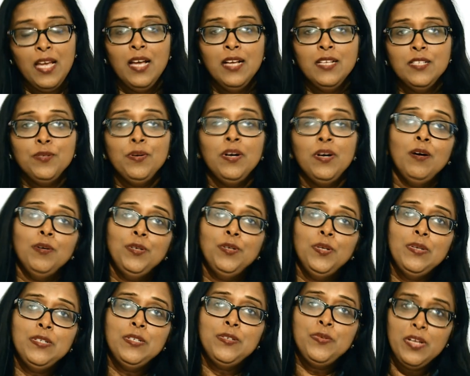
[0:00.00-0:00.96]
So how
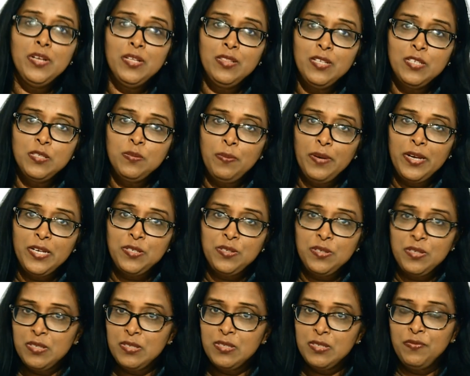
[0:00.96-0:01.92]
do we treat these
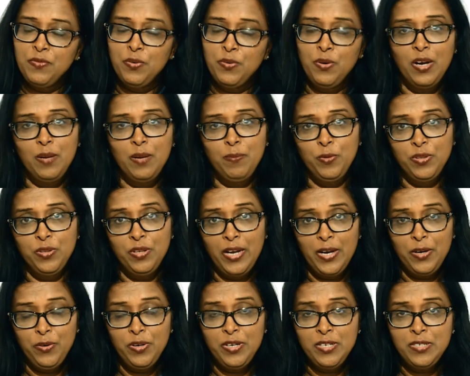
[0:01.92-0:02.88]
patients for
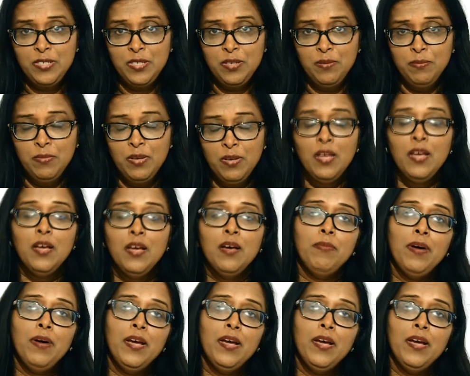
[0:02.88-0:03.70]
hypothyroidism?